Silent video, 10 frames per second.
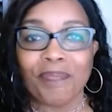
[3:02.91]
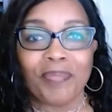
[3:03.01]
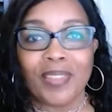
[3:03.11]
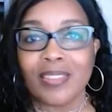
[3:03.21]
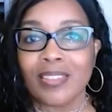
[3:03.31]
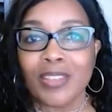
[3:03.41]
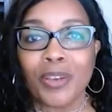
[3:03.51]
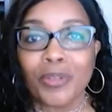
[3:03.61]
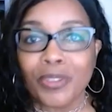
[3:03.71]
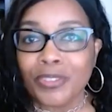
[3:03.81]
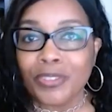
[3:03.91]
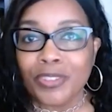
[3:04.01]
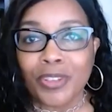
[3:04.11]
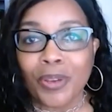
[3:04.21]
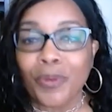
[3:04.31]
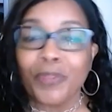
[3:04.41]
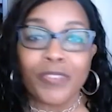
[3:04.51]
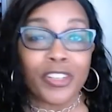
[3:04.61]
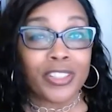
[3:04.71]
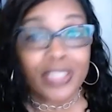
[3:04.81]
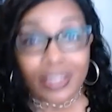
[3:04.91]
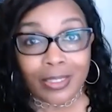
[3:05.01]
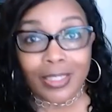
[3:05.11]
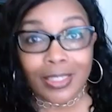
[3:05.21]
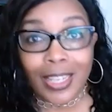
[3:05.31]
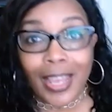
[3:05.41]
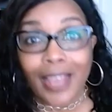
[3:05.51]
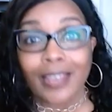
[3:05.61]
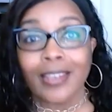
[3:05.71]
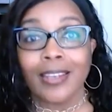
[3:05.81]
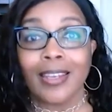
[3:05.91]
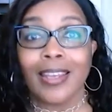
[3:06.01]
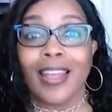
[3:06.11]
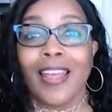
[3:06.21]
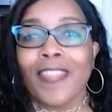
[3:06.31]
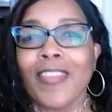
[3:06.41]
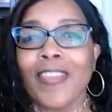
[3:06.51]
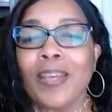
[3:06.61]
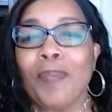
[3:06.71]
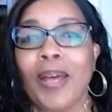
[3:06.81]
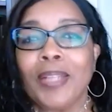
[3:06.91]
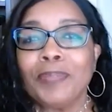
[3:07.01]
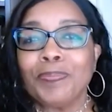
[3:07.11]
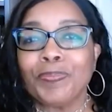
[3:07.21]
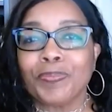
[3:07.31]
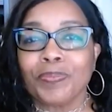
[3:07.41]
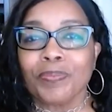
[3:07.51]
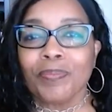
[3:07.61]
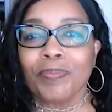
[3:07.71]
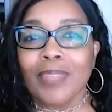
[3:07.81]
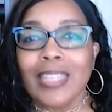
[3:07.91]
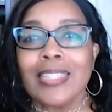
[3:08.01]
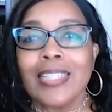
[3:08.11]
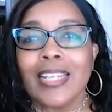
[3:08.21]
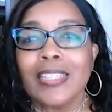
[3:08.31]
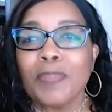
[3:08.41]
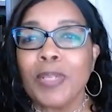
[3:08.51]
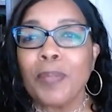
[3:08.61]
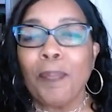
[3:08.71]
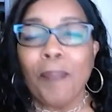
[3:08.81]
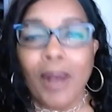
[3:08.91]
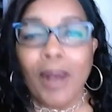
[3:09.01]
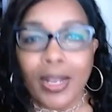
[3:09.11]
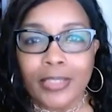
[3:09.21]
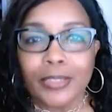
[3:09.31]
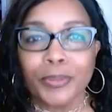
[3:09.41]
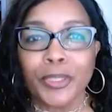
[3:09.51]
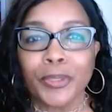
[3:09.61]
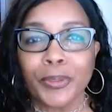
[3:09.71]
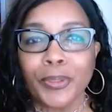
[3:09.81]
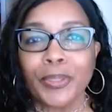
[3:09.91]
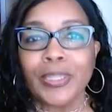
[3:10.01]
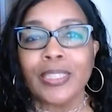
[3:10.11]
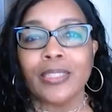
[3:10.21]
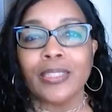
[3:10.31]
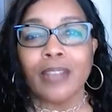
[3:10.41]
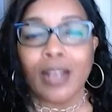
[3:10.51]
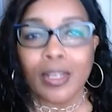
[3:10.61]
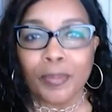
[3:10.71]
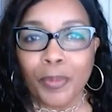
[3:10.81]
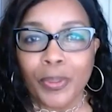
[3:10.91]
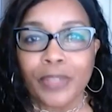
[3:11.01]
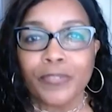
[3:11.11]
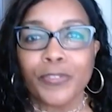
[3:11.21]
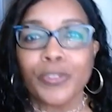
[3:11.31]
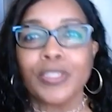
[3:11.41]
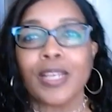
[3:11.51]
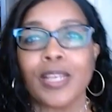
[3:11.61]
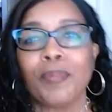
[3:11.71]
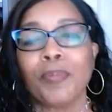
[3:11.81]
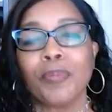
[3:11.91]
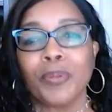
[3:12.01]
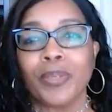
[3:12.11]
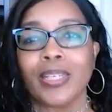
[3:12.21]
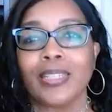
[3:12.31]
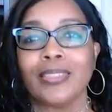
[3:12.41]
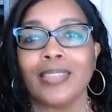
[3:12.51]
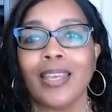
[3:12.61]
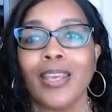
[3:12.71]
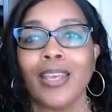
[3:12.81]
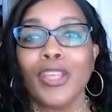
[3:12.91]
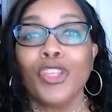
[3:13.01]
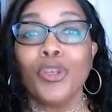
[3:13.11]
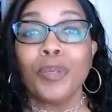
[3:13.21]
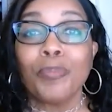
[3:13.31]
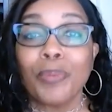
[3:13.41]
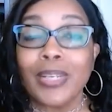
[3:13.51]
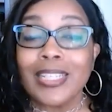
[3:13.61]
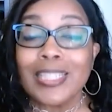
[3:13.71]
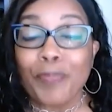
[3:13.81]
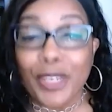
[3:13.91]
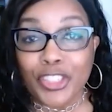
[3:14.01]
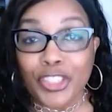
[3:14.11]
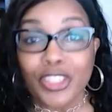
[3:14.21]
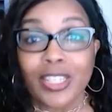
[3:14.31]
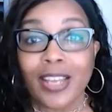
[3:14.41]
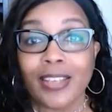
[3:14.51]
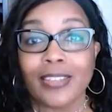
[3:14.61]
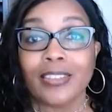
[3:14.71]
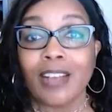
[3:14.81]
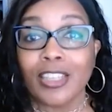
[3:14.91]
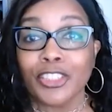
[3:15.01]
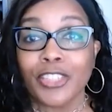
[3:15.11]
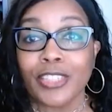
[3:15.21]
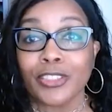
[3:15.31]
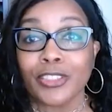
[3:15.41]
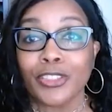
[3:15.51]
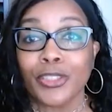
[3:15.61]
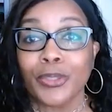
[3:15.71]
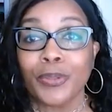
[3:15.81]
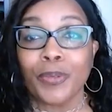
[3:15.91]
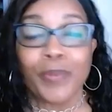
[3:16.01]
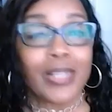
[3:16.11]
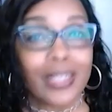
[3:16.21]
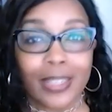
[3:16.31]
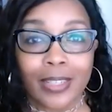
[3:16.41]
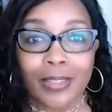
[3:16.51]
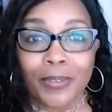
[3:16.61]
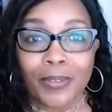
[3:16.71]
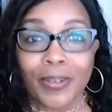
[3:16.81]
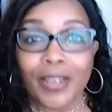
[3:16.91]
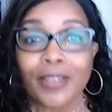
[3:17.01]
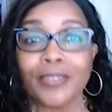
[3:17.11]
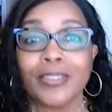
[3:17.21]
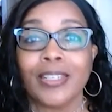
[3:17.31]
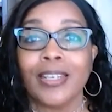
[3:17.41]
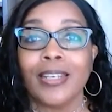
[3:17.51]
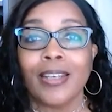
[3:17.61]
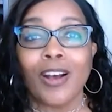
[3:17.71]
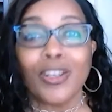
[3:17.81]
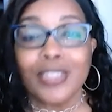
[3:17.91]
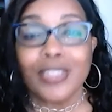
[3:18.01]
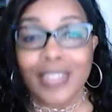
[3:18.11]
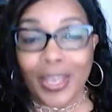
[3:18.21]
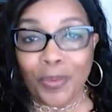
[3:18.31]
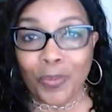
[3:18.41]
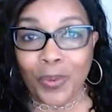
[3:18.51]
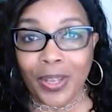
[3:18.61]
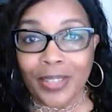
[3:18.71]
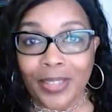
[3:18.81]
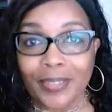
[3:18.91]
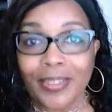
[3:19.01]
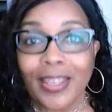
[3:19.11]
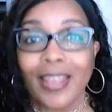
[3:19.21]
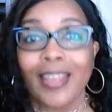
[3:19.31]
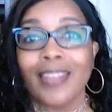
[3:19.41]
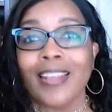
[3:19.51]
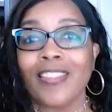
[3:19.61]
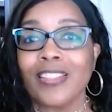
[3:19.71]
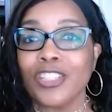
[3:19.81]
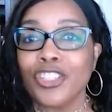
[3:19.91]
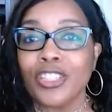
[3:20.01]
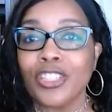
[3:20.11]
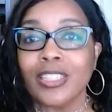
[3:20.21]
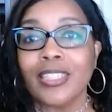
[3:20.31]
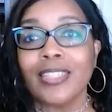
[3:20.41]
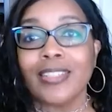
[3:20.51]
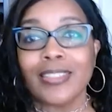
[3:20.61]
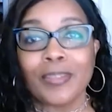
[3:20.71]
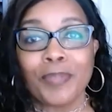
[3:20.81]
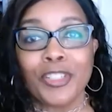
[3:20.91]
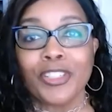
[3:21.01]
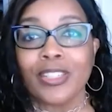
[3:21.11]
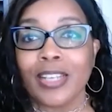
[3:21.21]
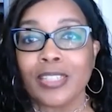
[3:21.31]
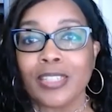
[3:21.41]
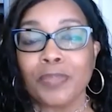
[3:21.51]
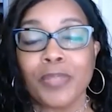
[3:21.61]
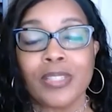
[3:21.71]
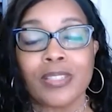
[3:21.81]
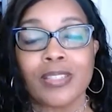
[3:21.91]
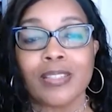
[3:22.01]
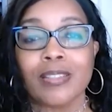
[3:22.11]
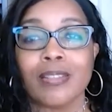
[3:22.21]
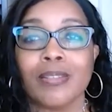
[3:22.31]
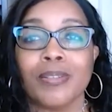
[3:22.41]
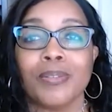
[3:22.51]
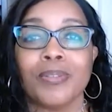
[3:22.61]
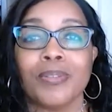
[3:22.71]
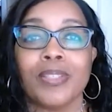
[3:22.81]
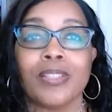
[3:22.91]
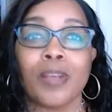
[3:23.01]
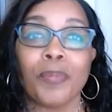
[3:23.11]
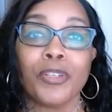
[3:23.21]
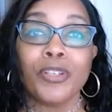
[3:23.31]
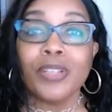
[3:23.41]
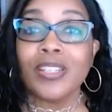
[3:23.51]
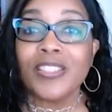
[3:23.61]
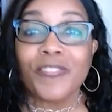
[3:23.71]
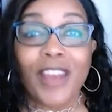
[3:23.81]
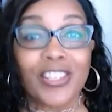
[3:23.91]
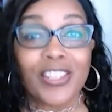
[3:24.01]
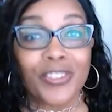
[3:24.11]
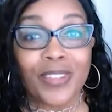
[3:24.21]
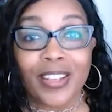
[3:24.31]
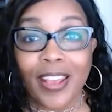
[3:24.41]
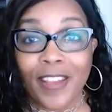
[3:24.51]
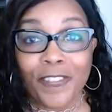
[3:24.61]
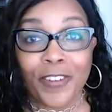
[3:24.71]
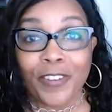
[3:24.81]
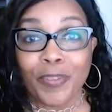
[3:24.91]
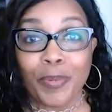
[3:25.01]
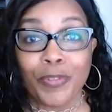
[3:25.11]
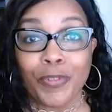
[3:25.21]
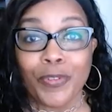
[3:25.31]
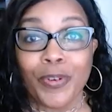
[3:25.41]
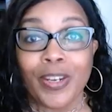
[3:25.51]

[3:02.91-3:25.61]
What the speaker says: There's no or very little delay. Think about it. Instead of spending months recruiting and onboarding full time employees, you can bring in specialized contractors who are ready to hit the ground on day one. Now, this agility, as I mentioned, allows businesses to seize opportunities faster than ever before.